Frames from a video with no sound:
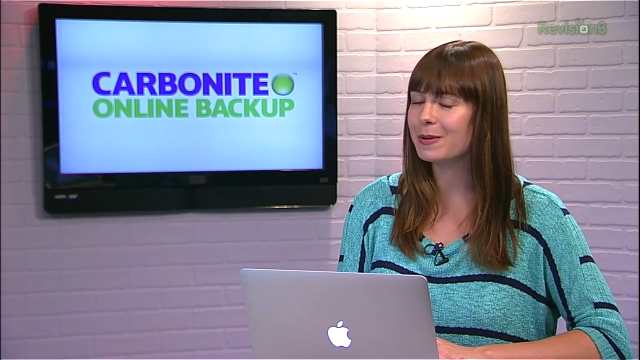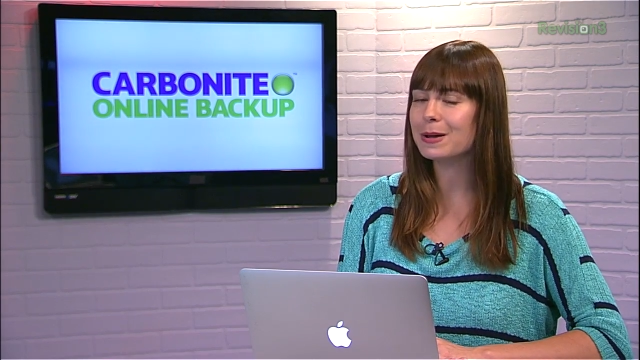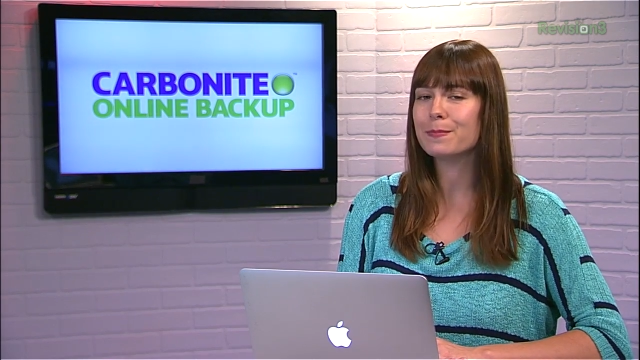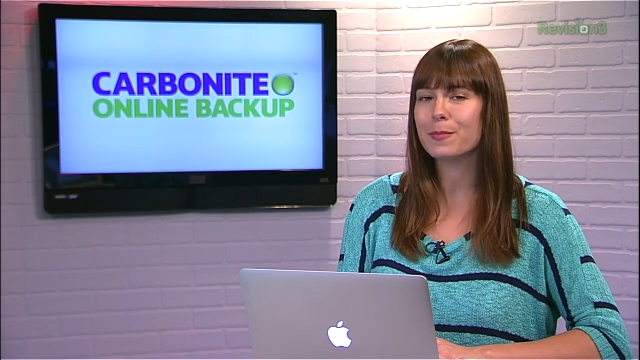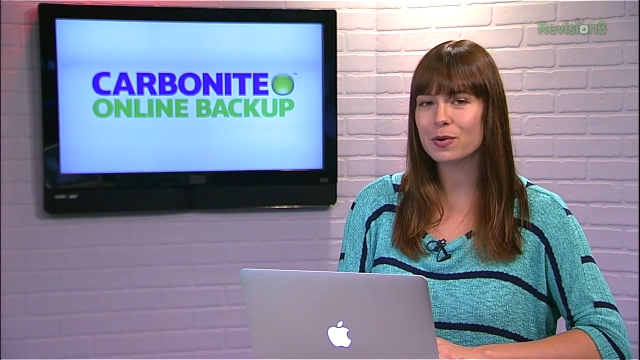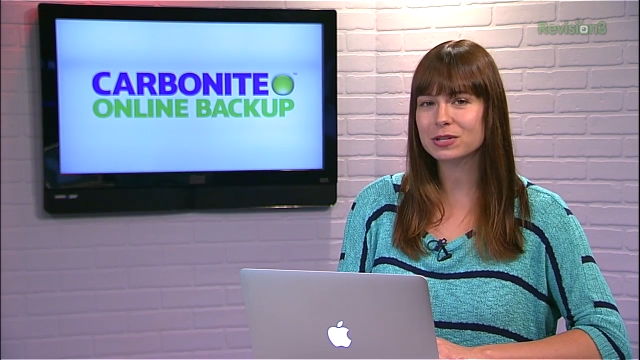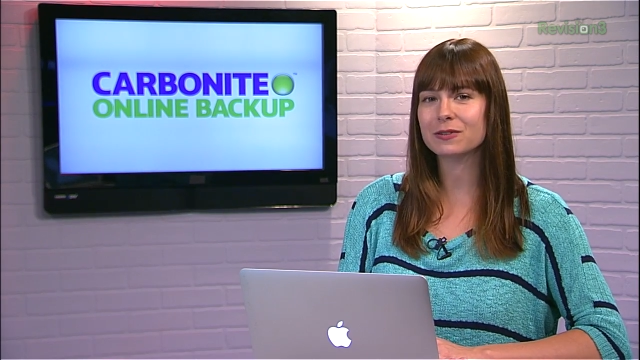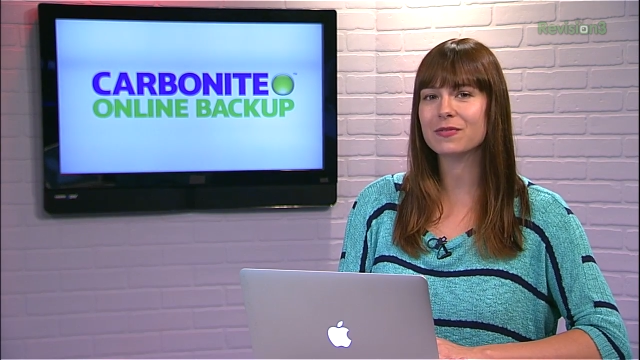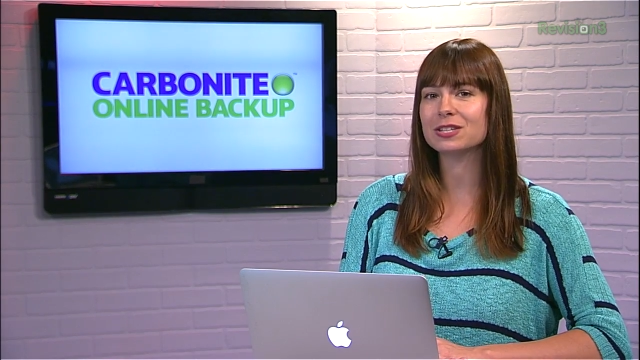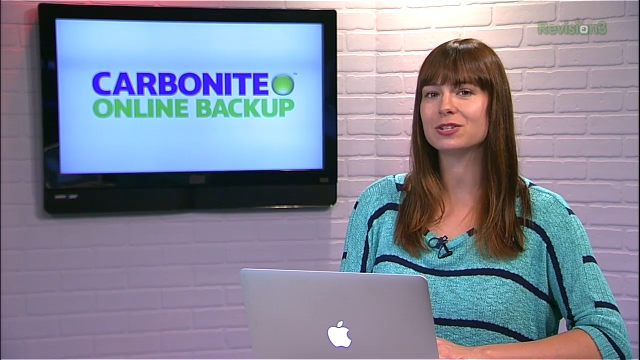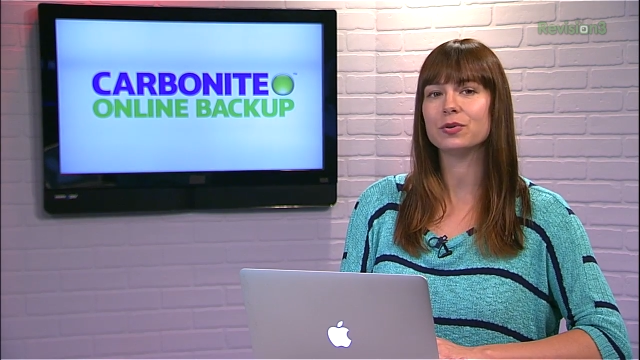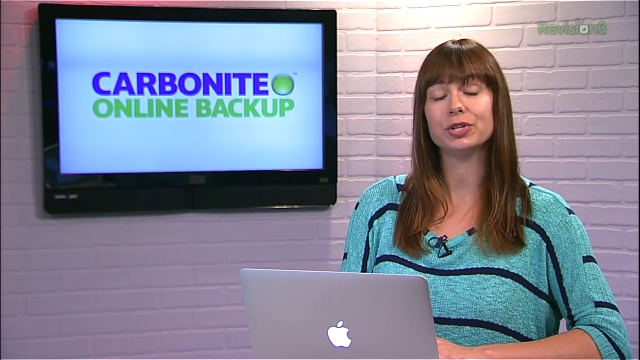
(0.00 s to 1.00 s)
but most of
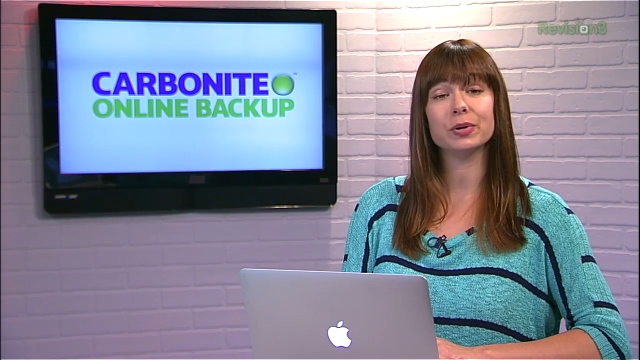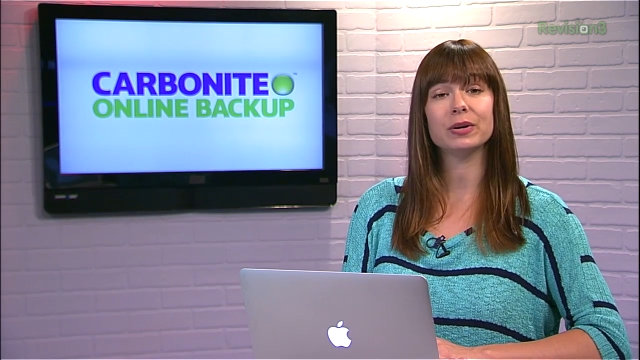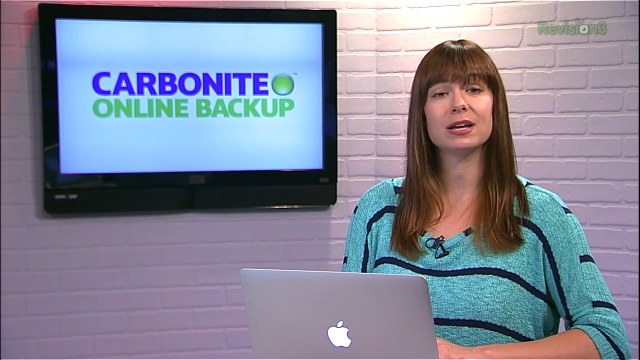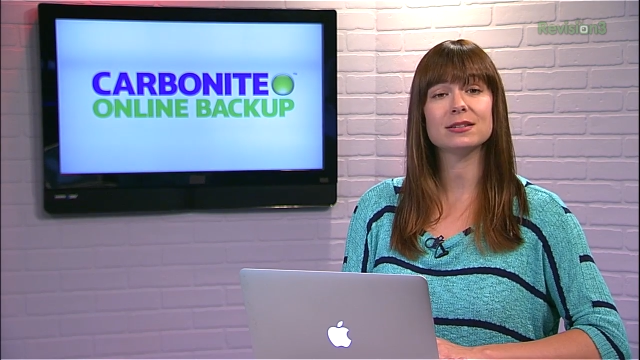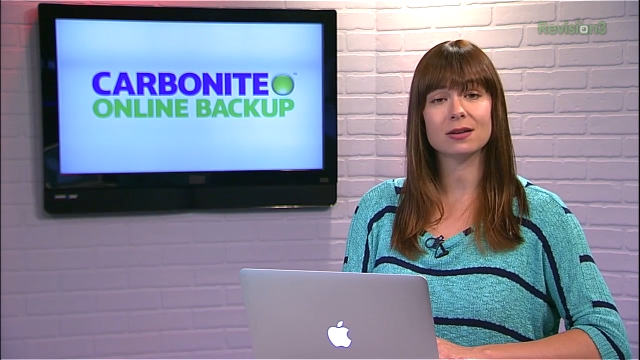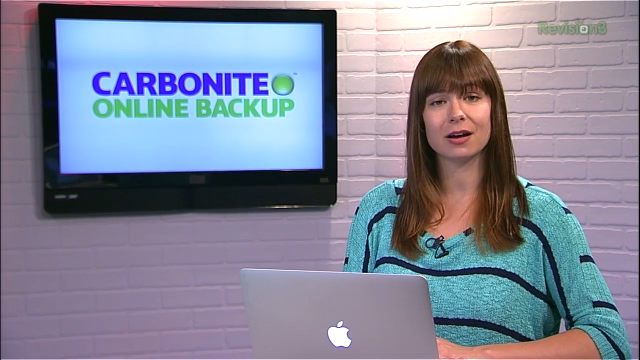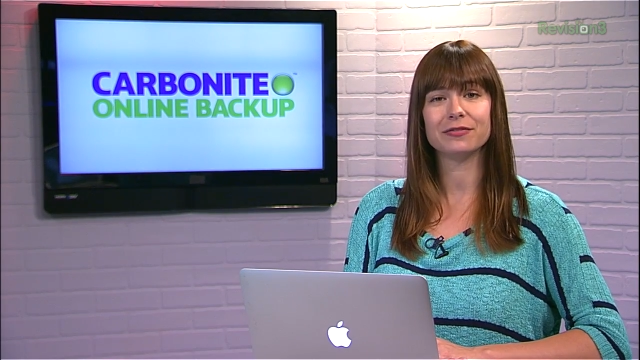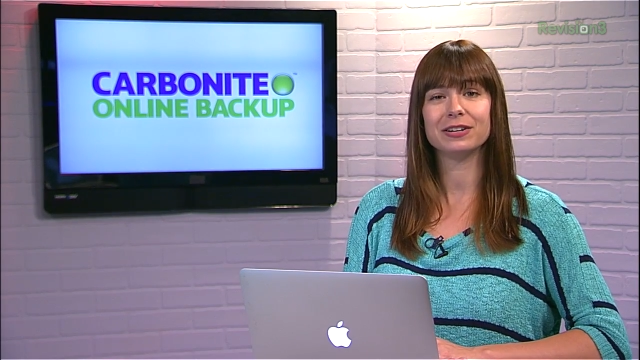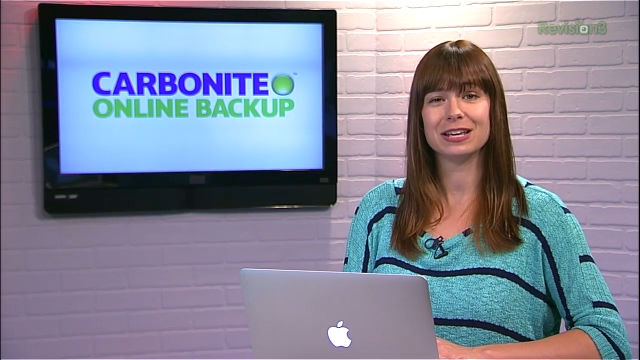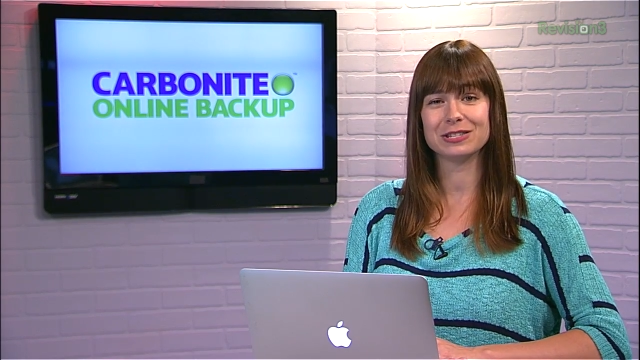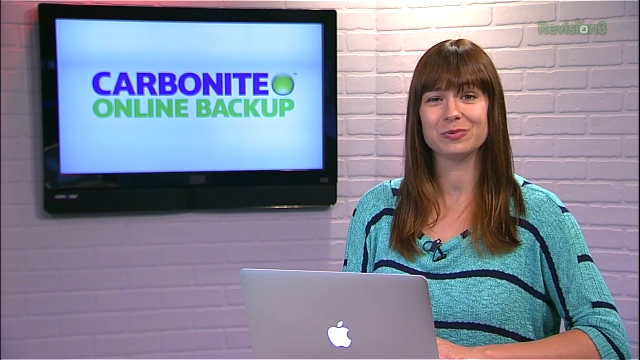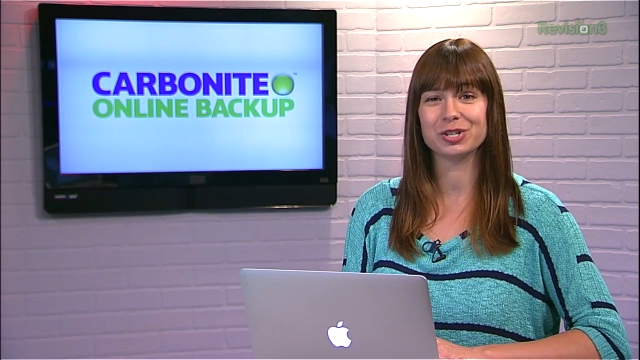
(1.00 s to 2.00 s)
us don't do it as
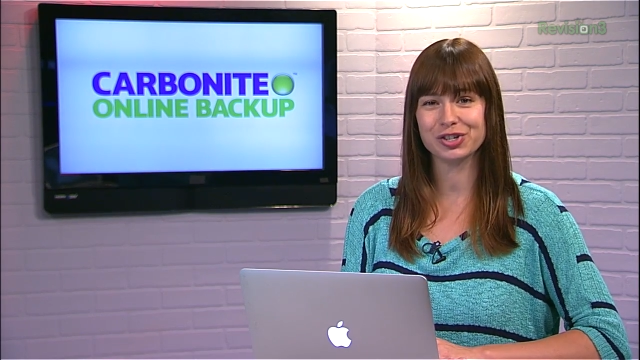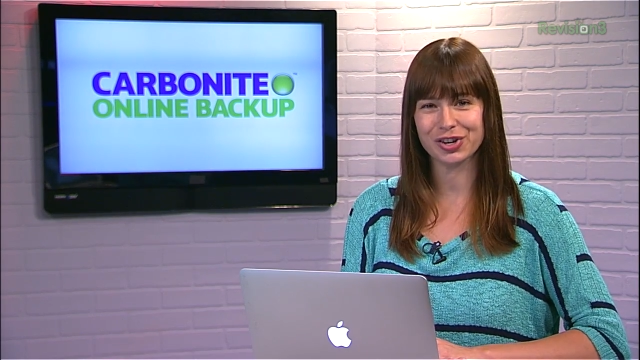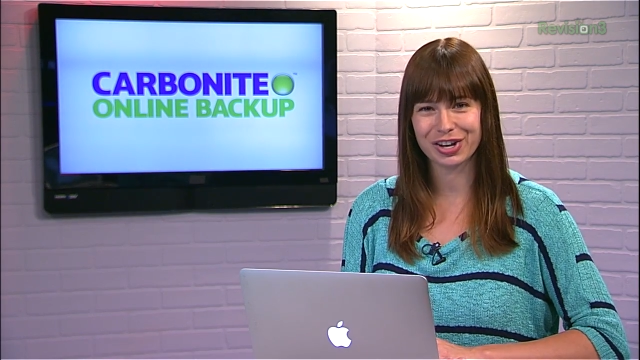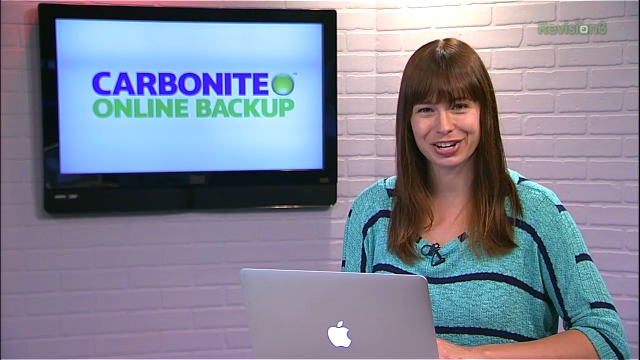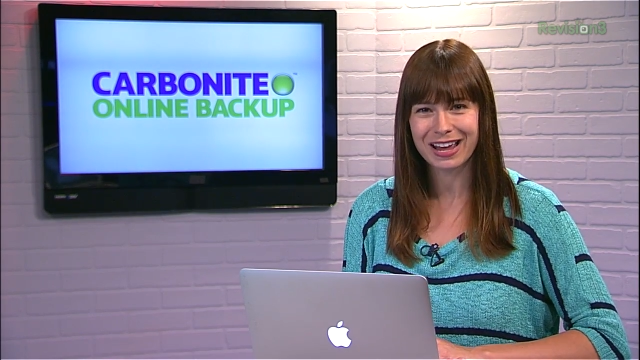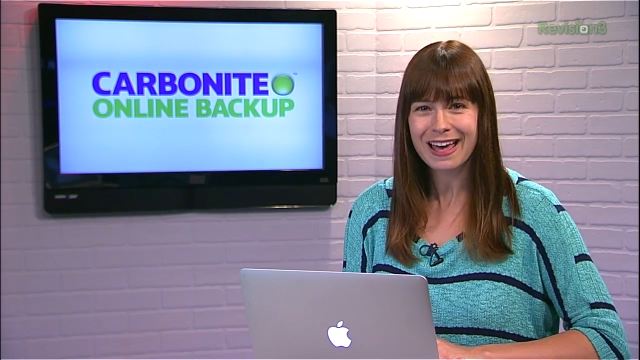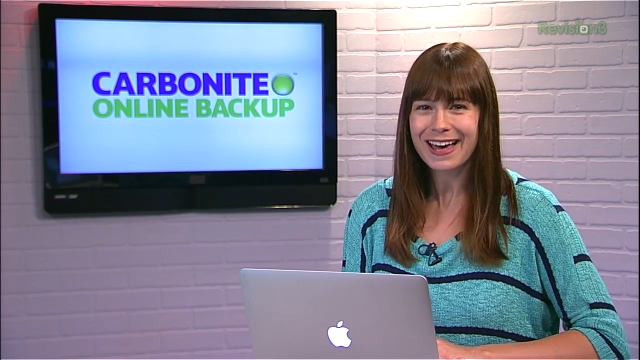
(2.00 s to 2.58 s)
often as we should.